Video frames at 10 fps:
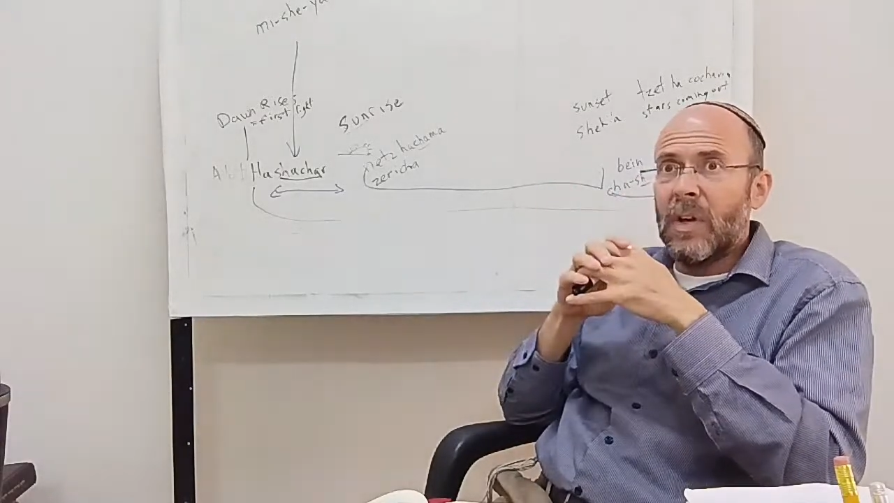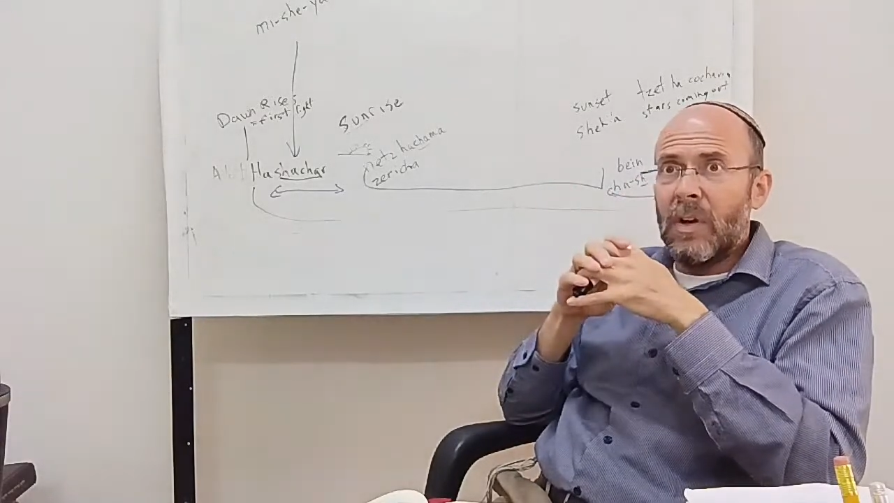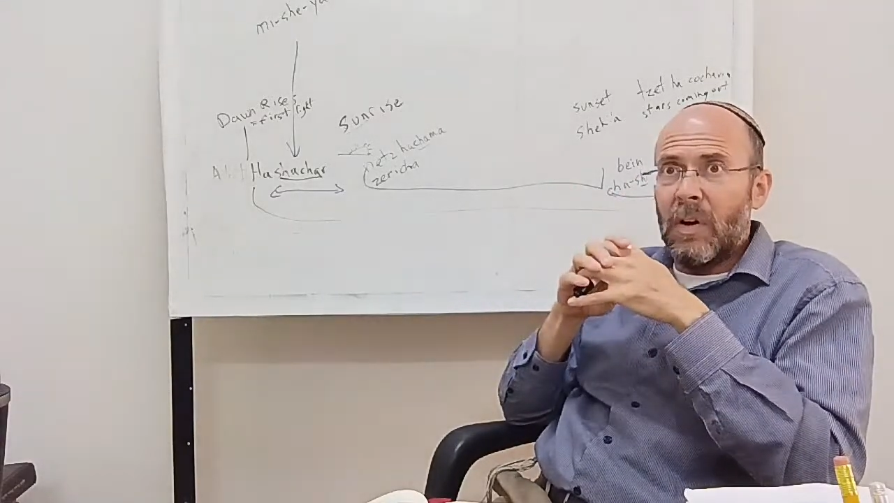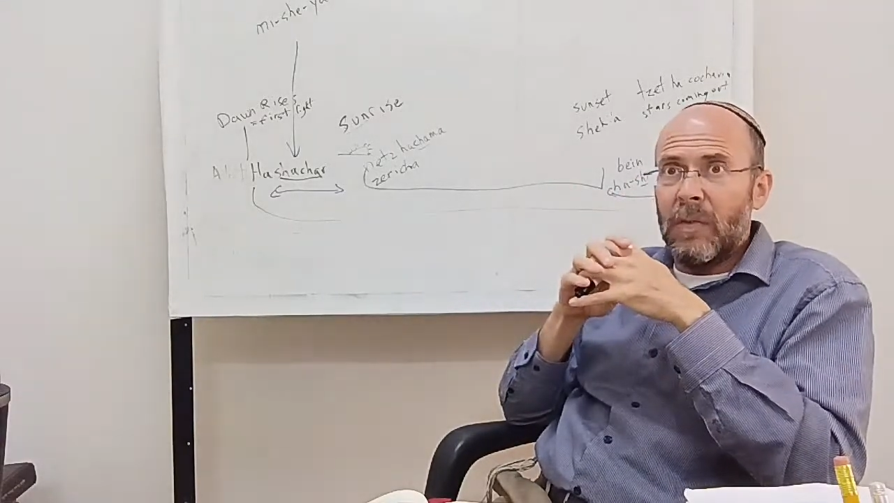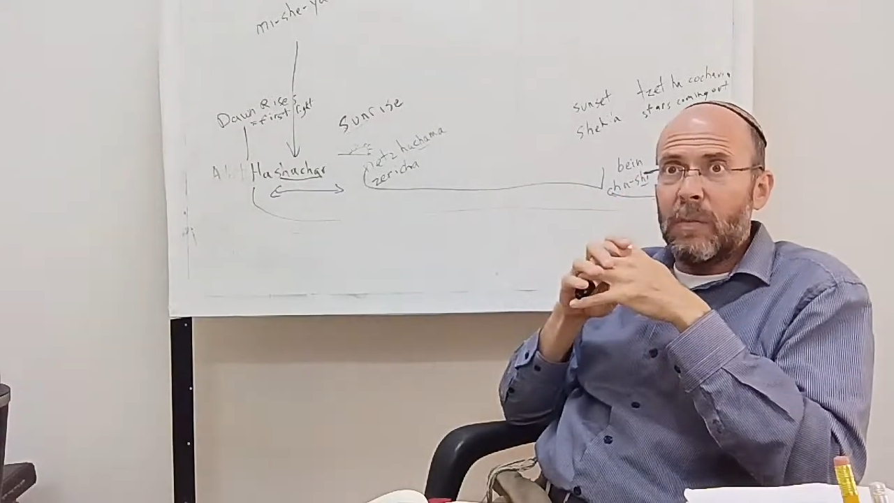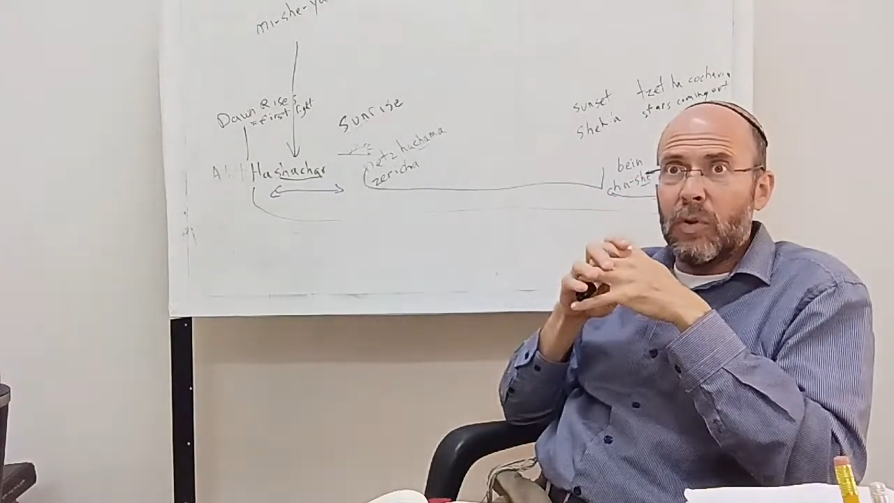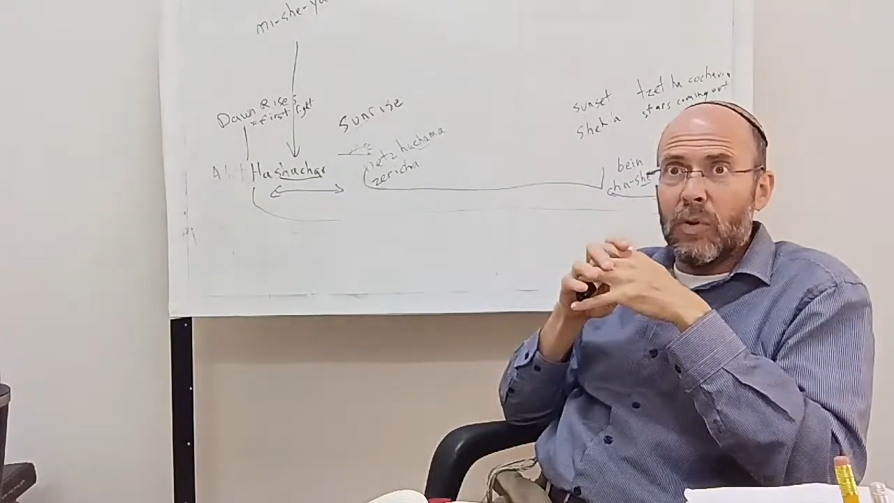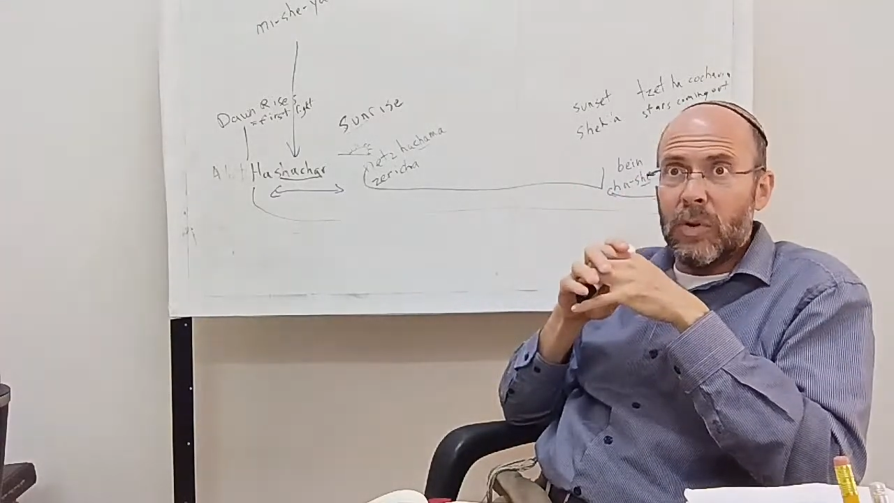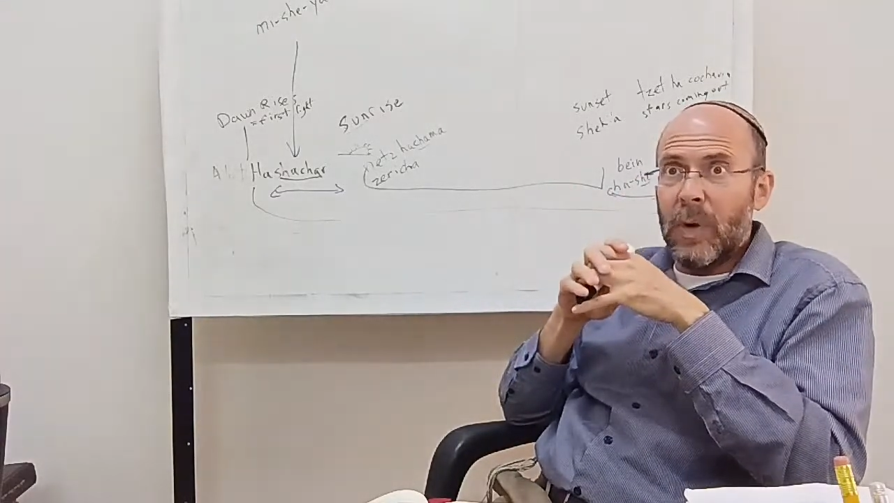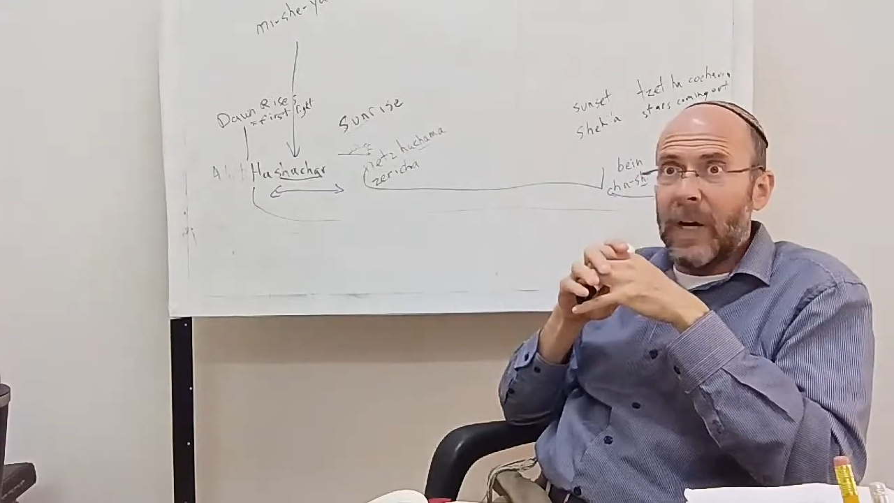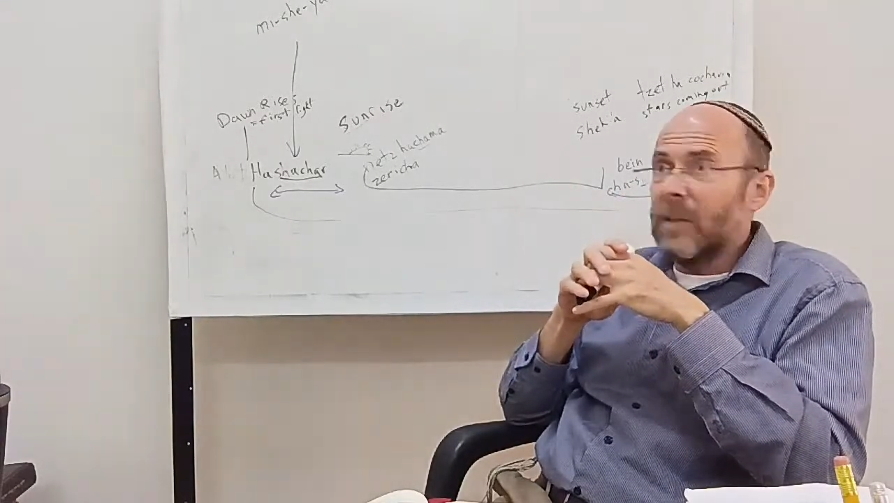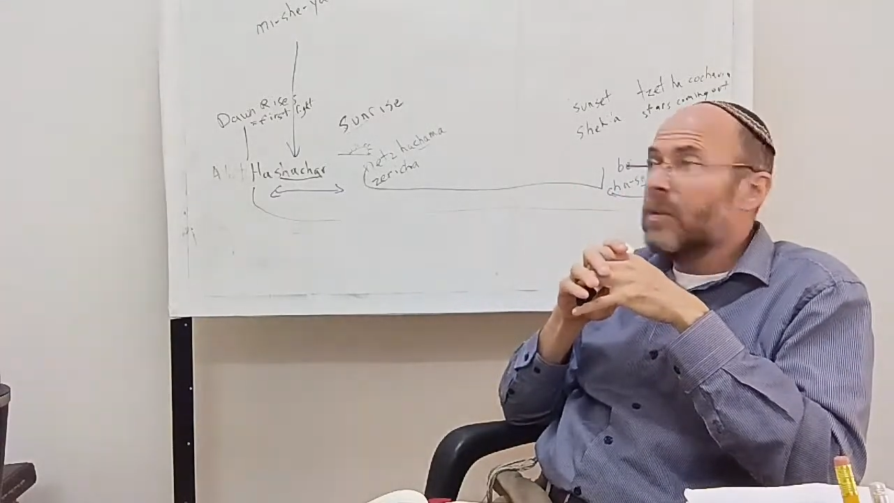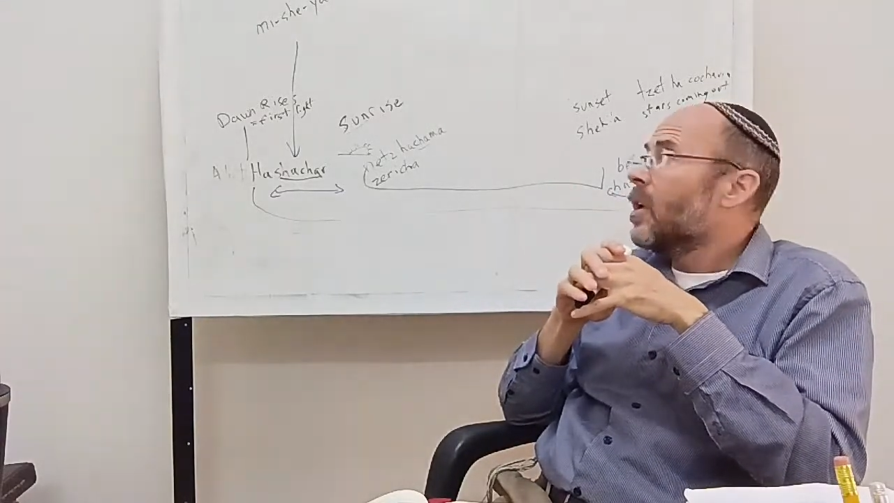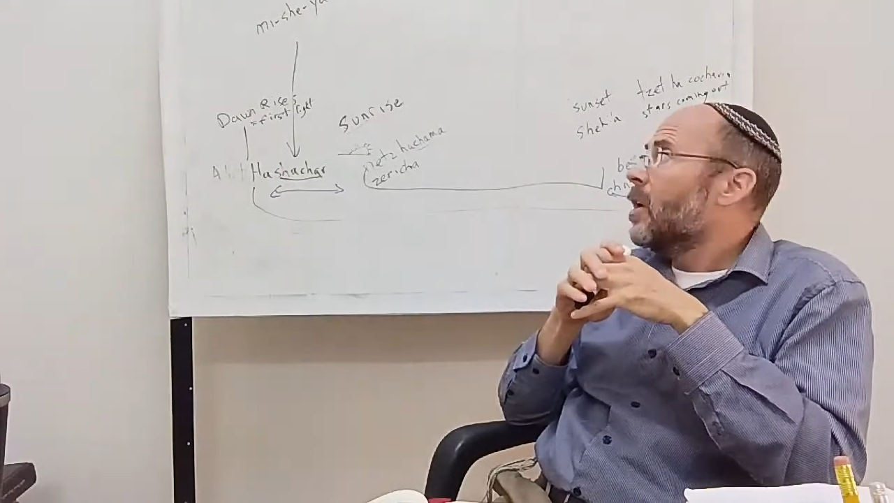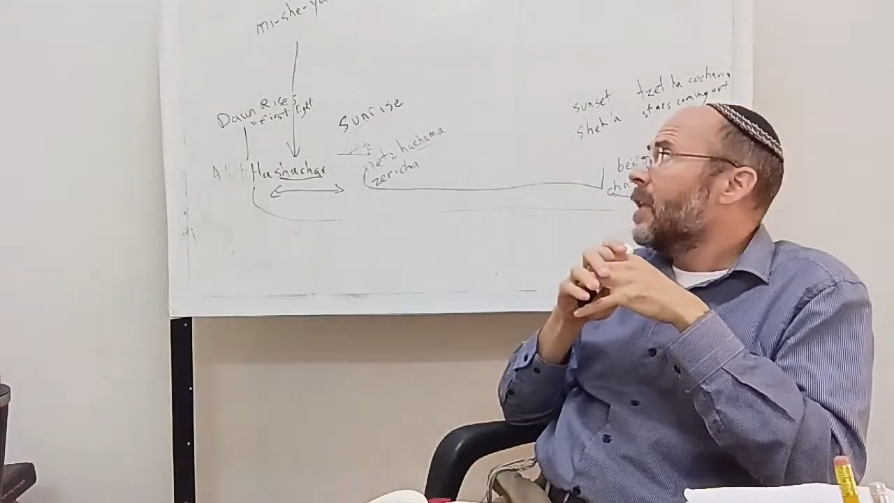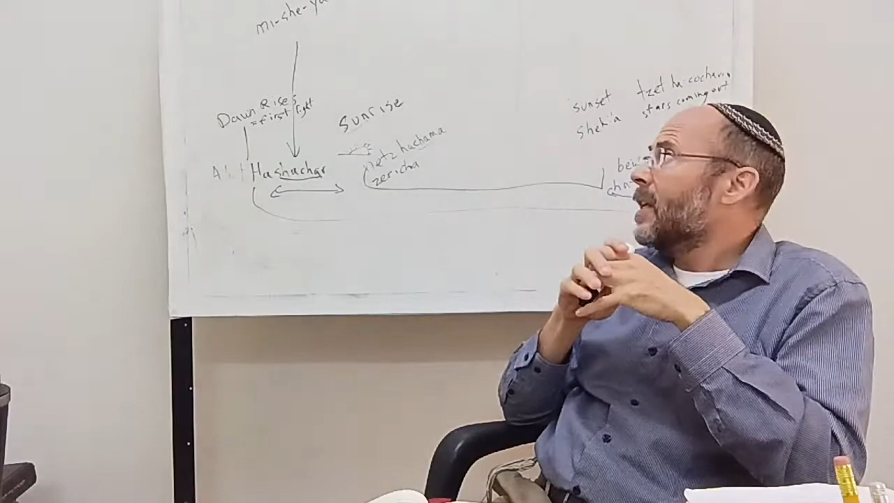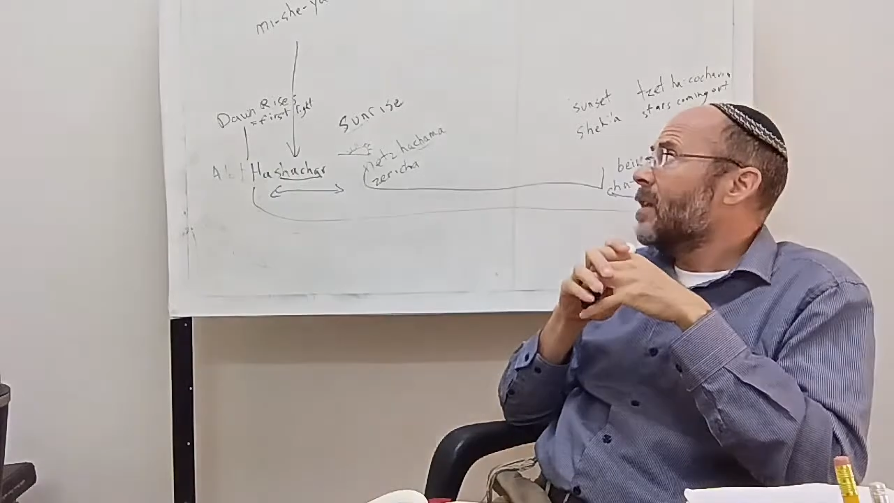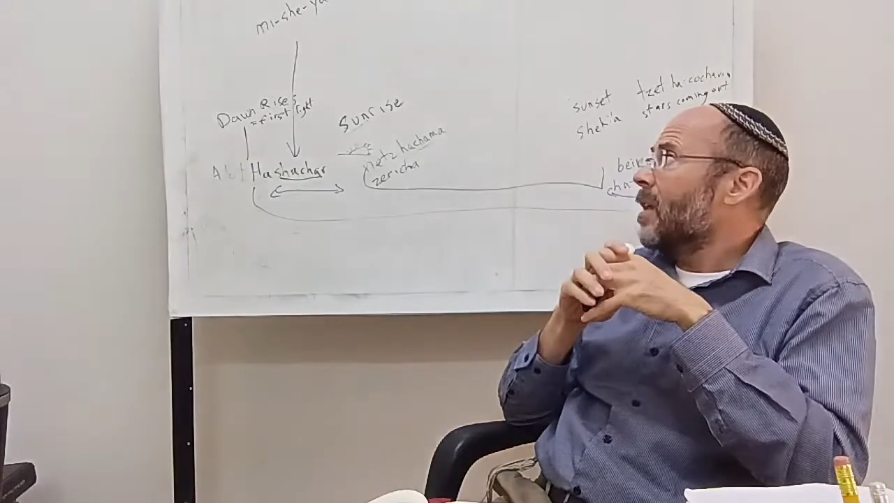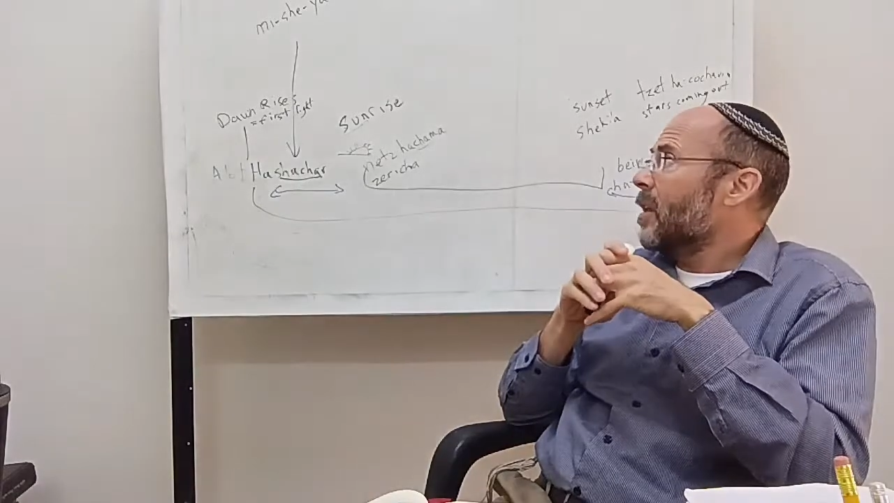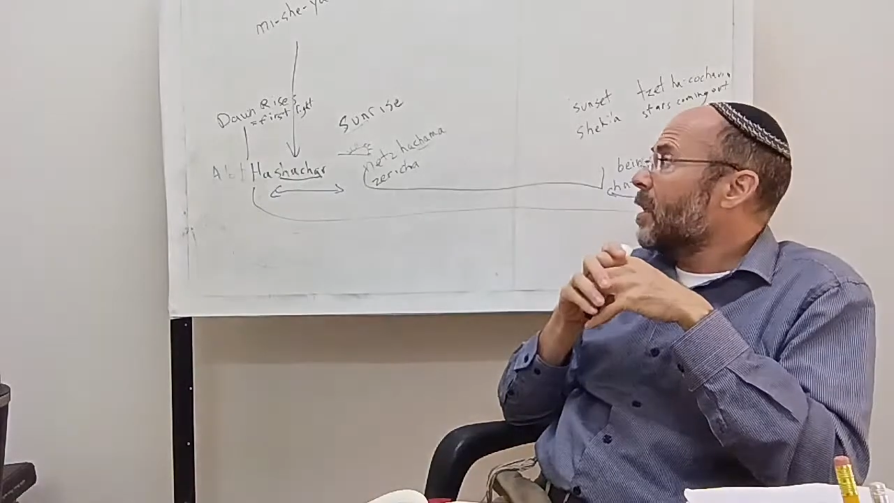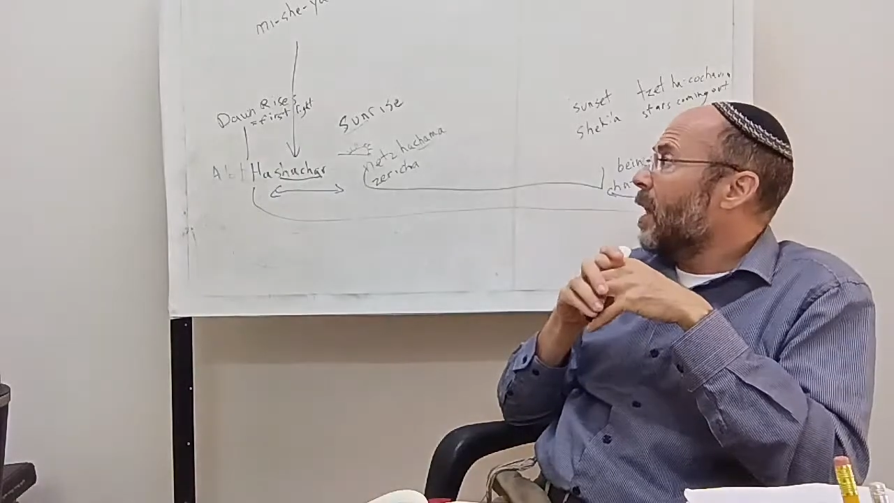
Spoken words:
of the blue and the white. That's, I think, the